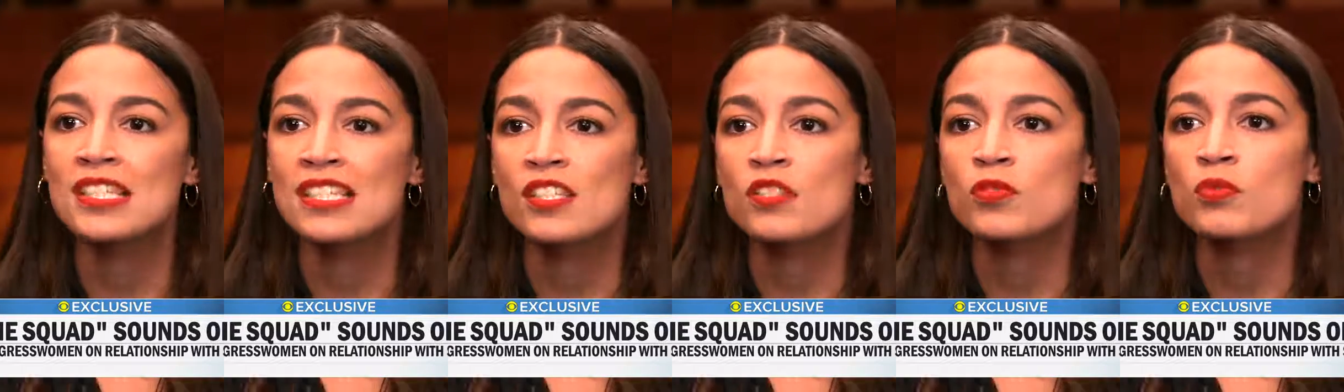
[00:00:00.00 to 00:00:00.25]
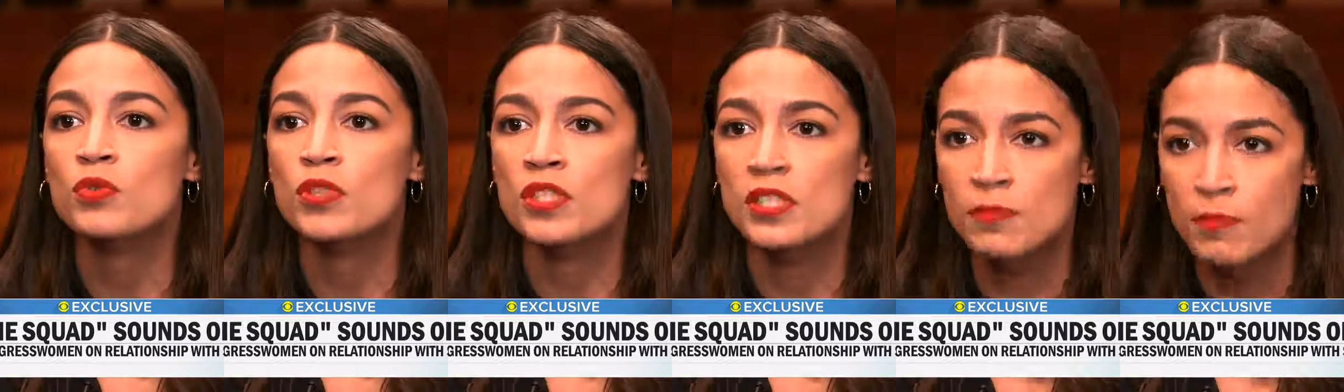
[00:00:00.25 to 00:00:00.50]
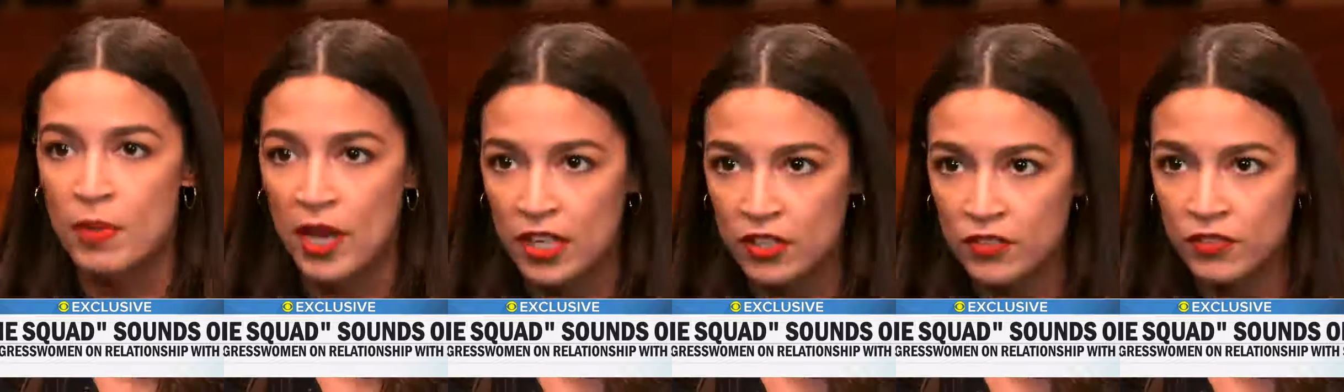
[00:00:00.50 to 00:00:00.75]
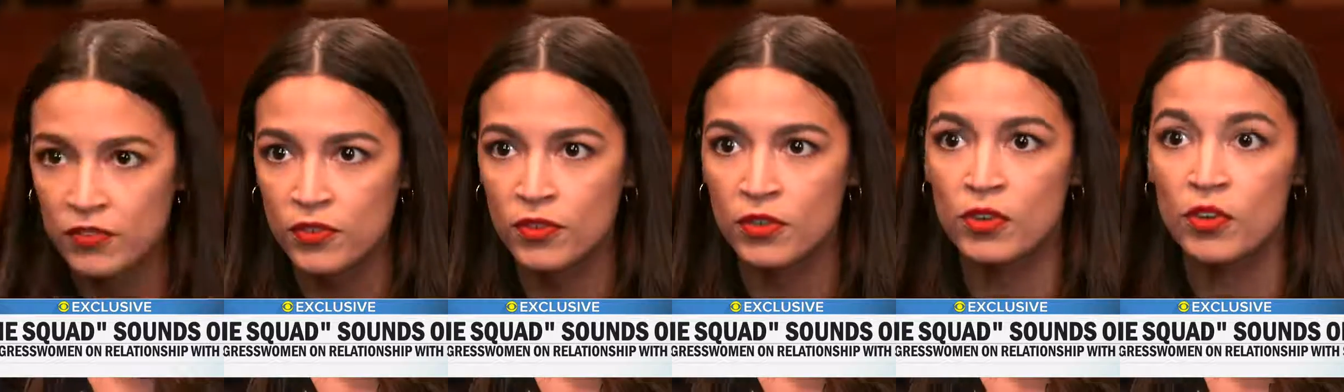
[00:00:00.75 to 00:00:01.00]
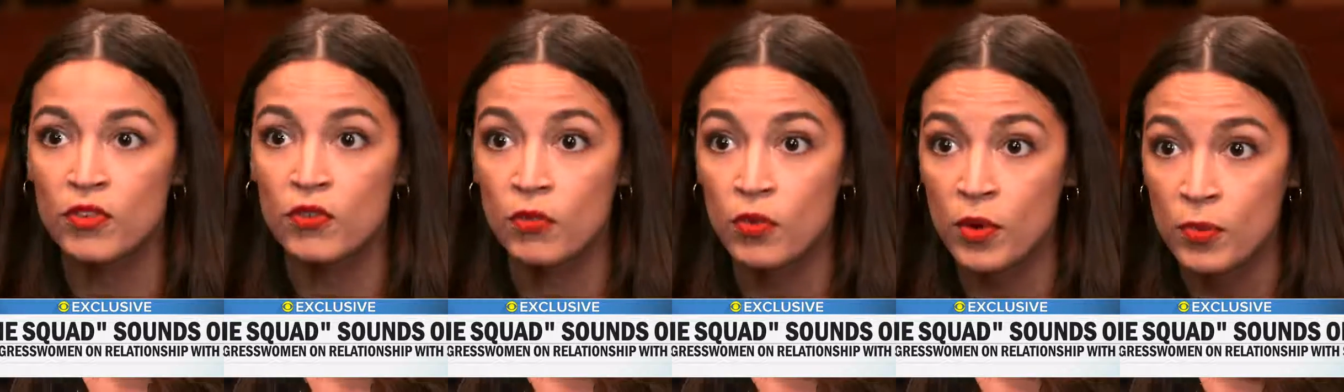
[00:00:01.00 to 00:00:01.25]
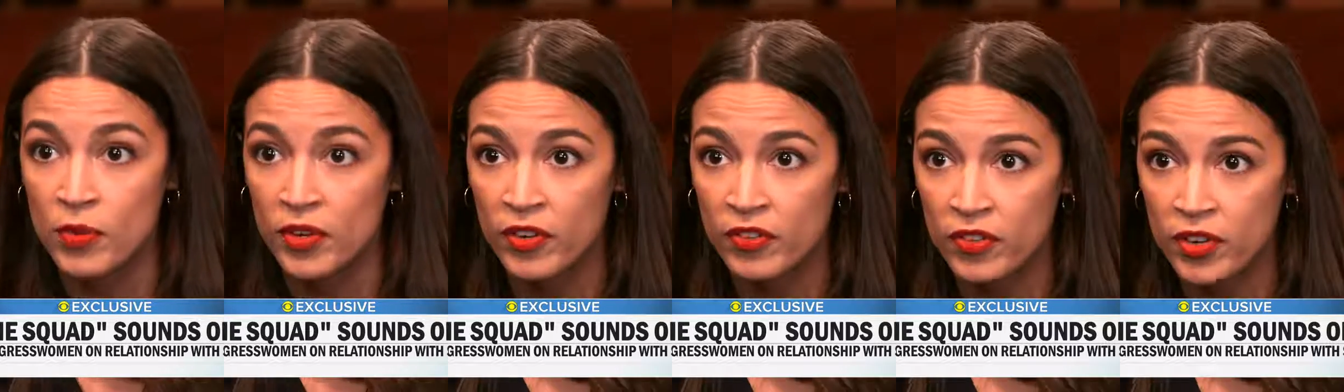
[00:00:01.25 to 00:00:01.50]
disrespectful of
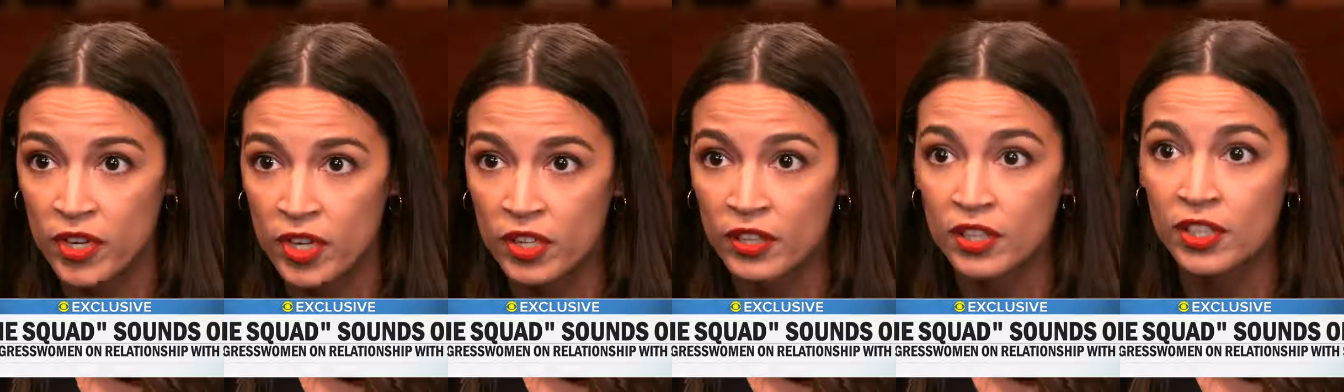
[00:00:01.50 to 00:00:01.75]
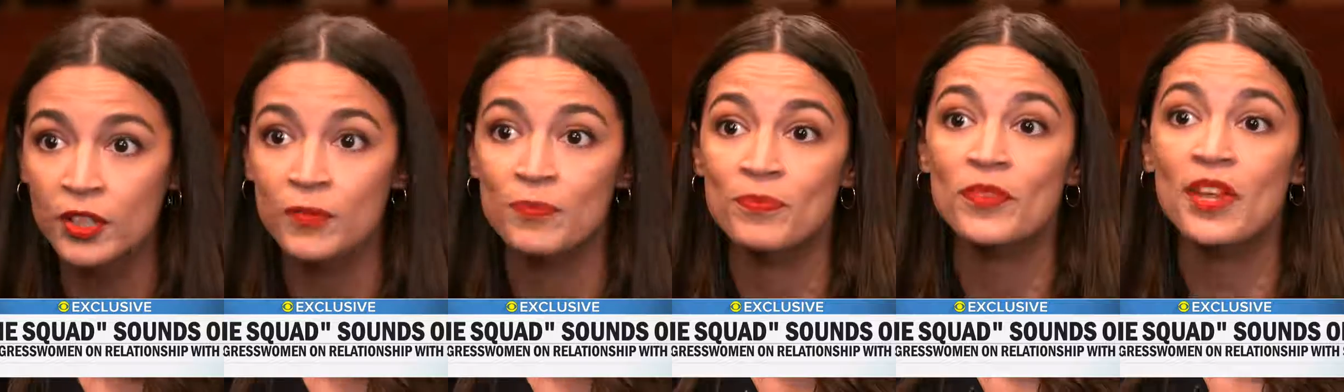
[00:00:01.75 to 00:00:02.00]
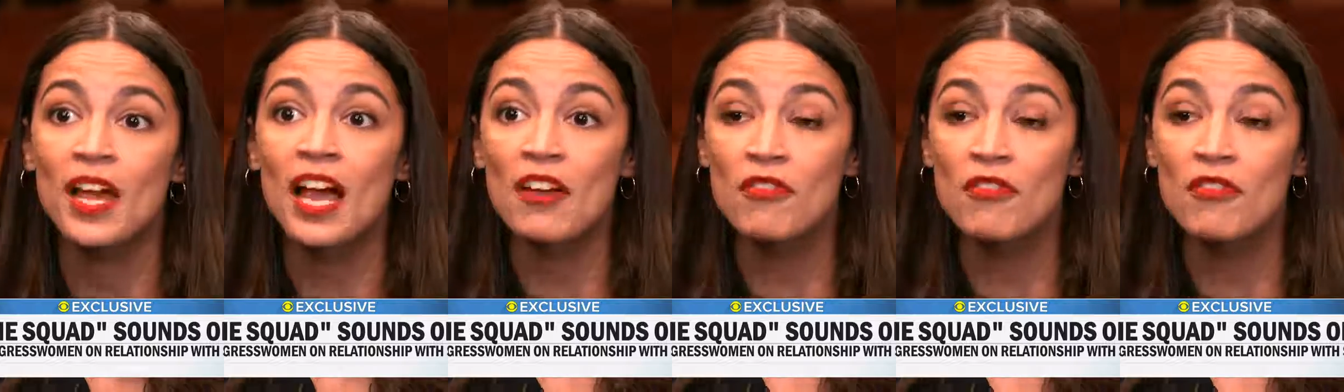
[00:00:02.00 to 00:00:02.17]
women of color.